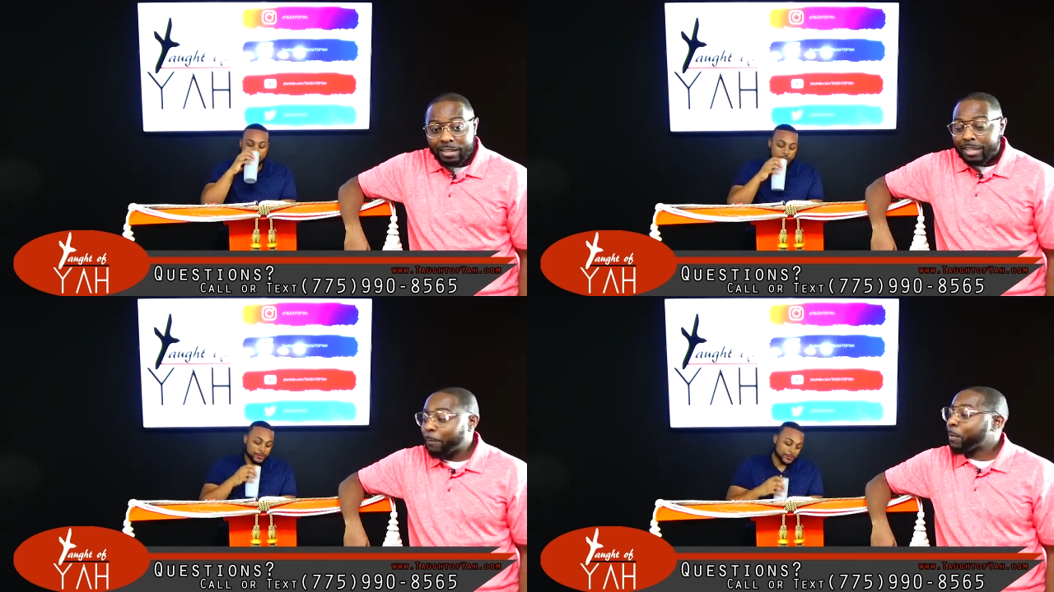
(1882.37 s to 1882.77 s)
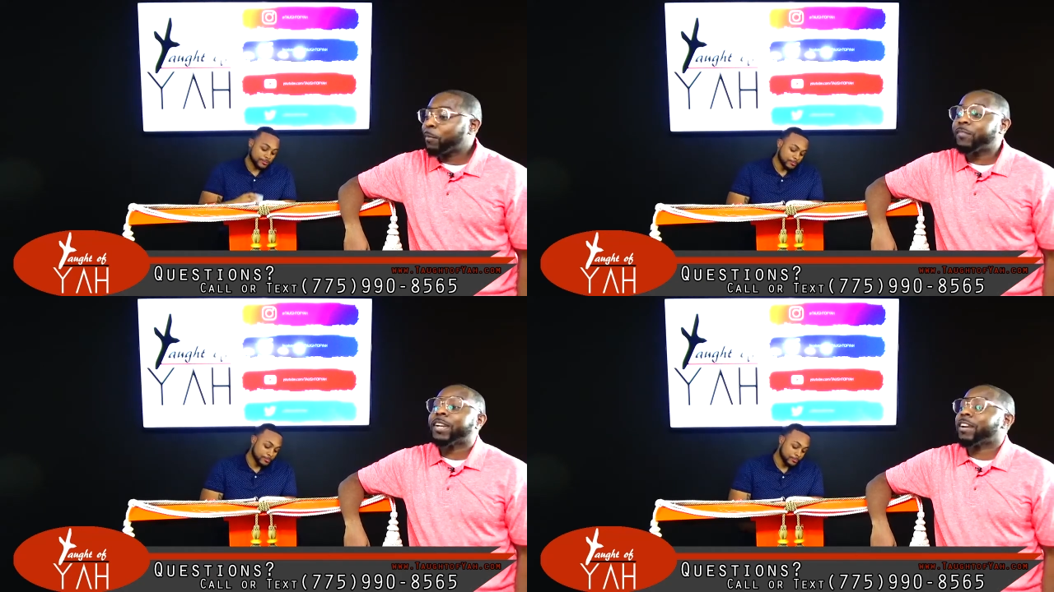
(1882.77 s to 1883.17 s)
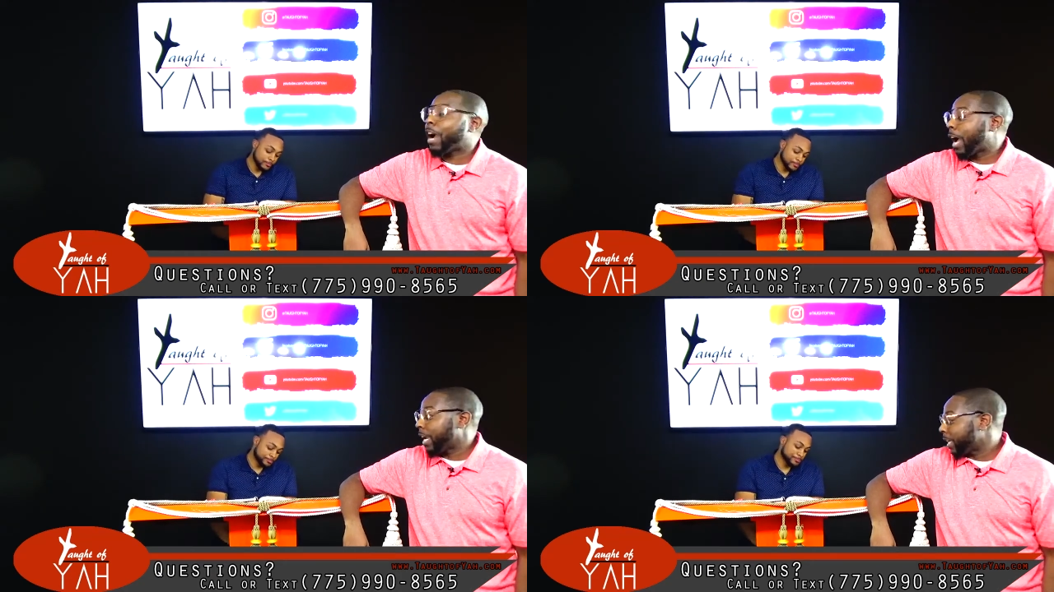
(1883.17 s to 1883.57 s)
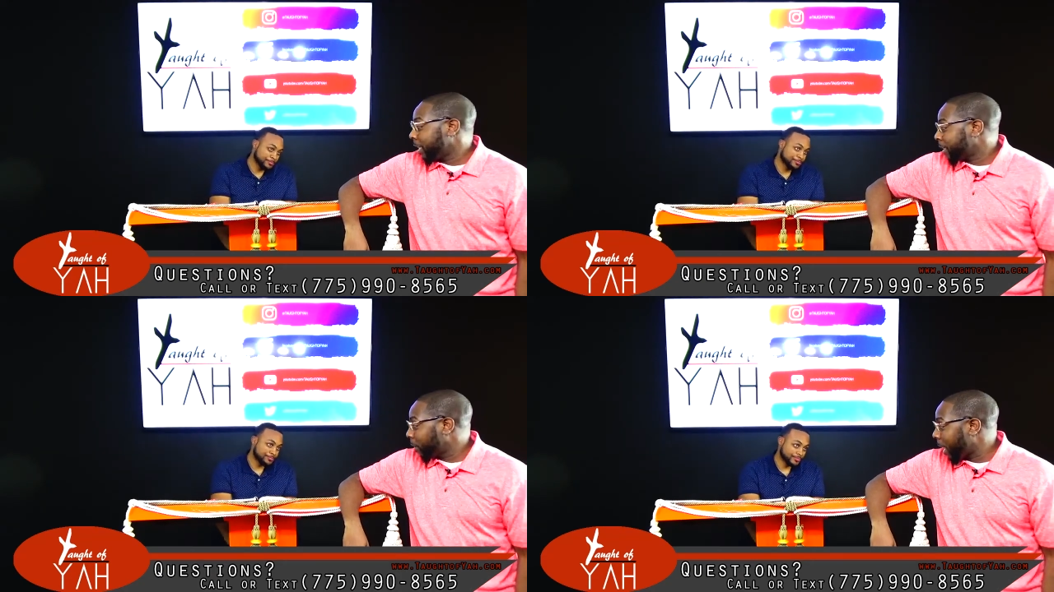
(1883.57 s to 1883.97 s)
Let people figure out how to
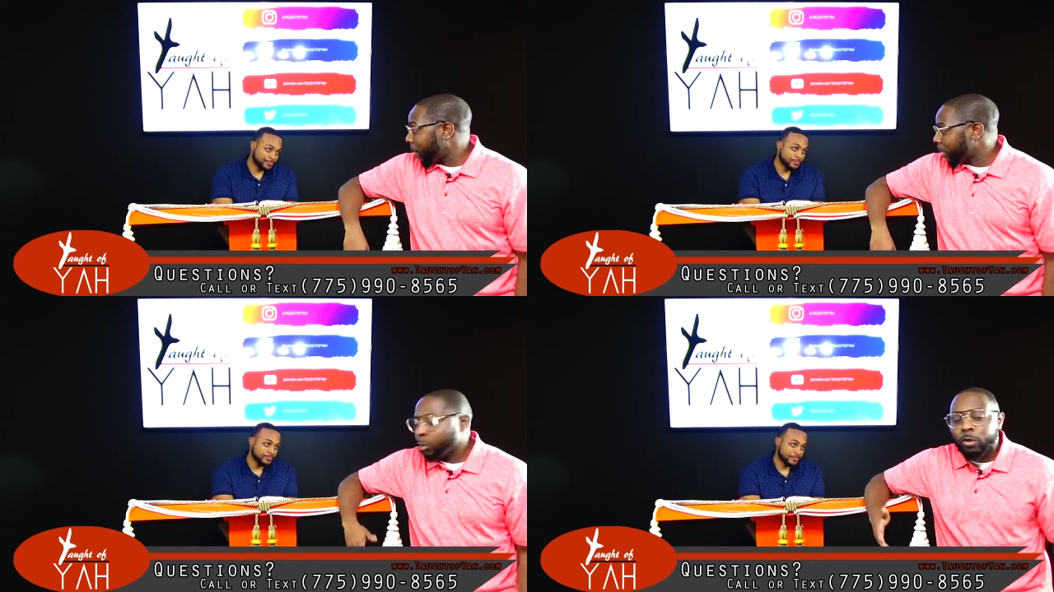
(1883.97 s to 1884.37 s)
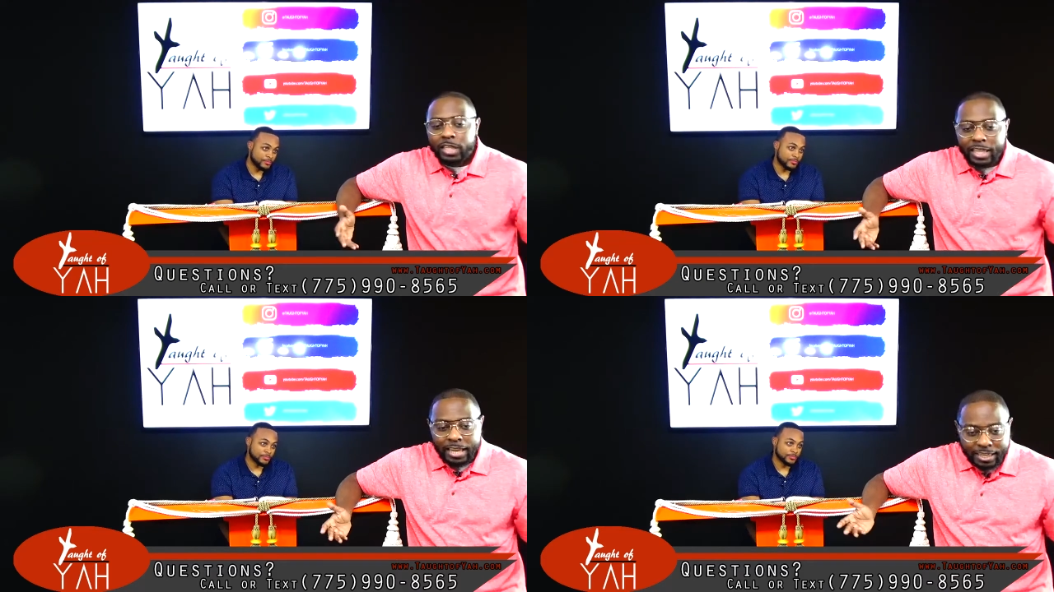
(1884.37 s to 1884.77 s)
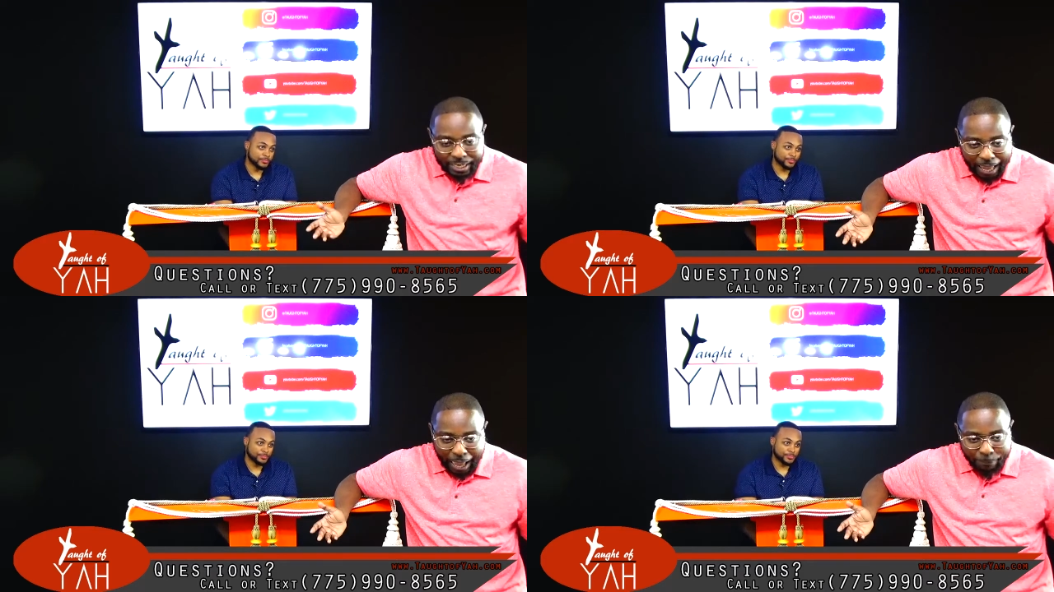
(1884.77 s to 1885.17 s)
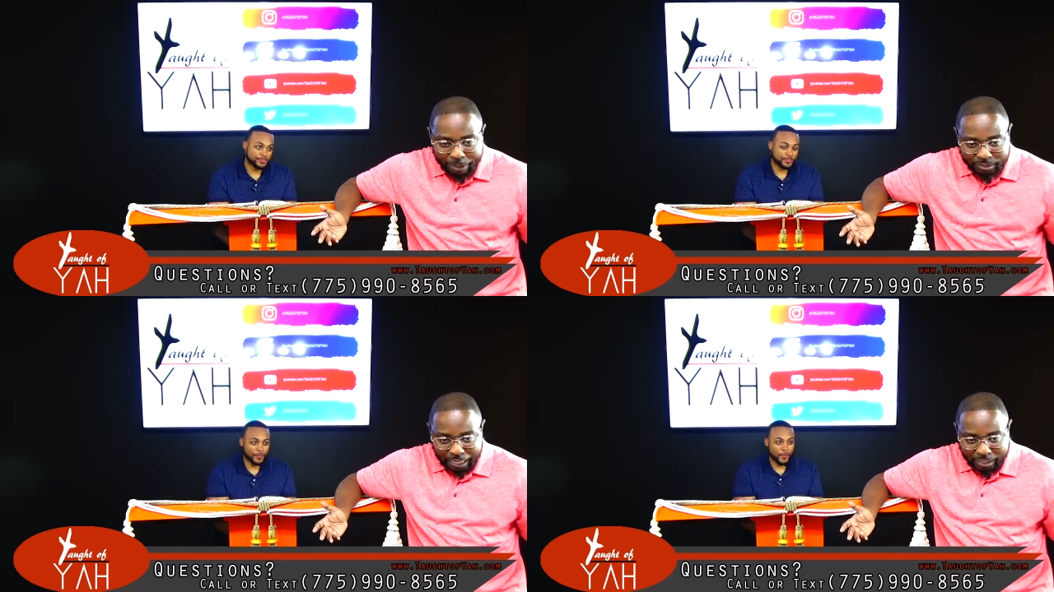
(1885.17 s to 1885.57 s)
get your app. You really can't get an app
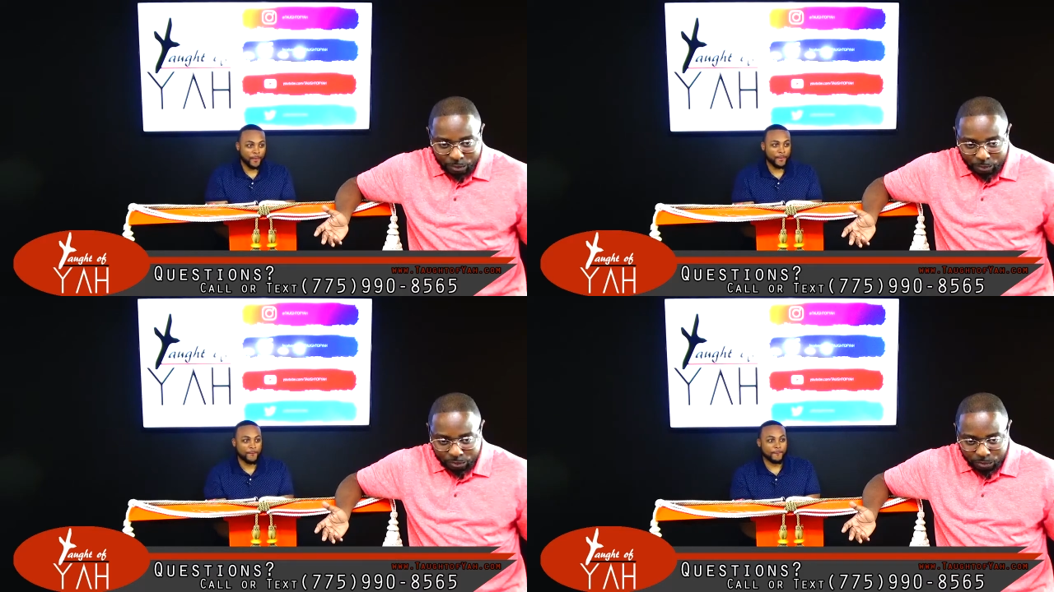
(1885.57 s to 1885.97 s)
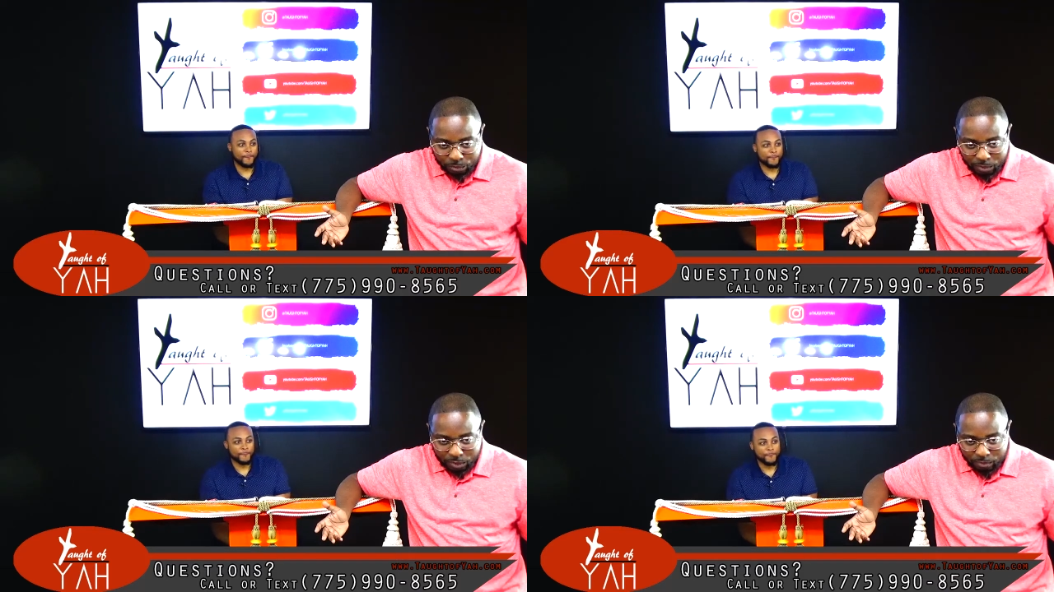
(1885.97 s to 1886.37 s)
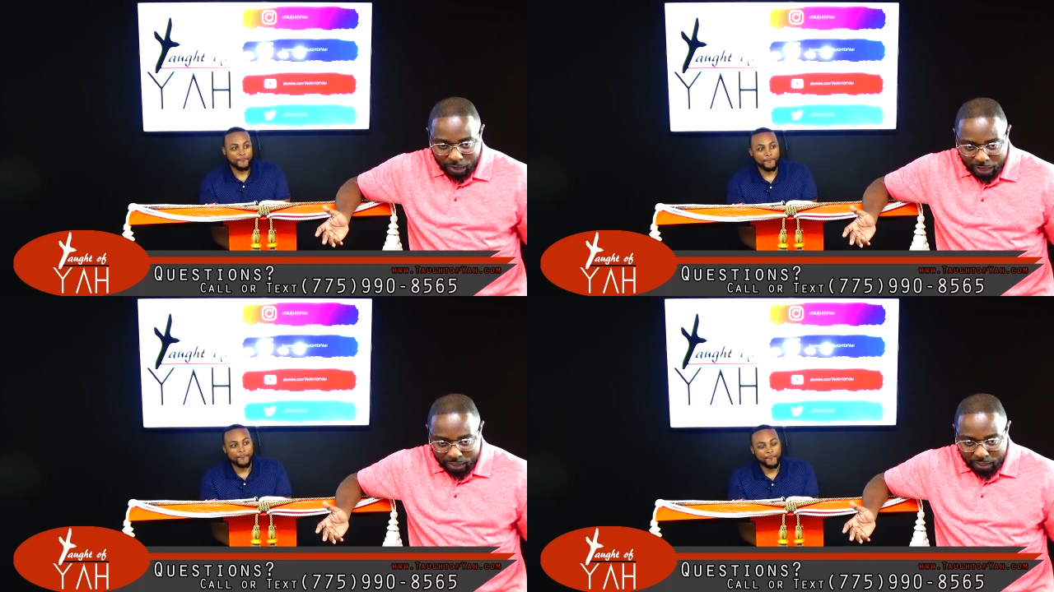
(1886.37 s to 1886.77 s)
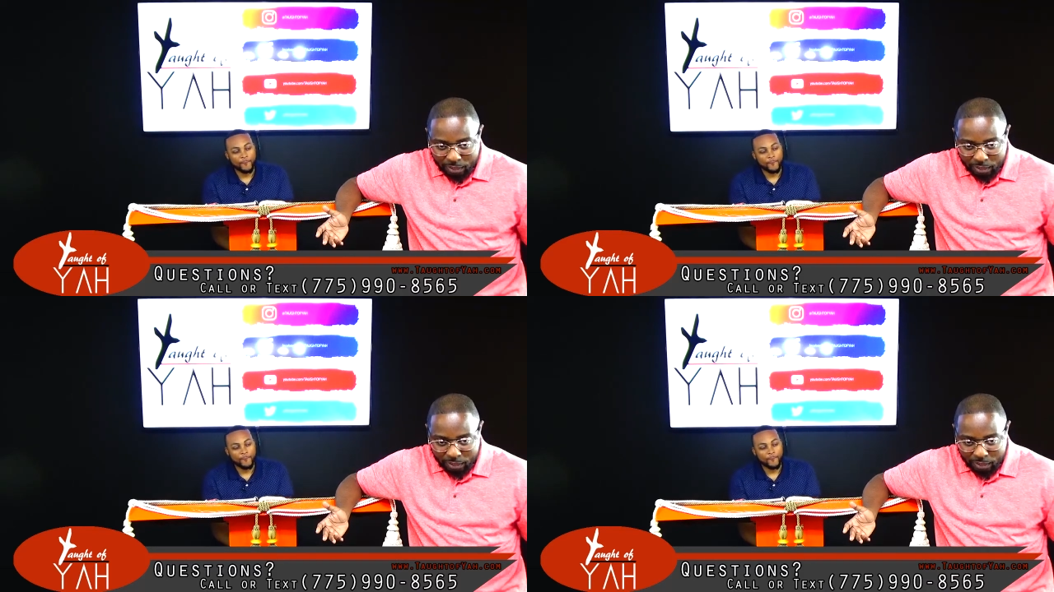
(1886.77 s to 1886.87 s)
outside of those two, right?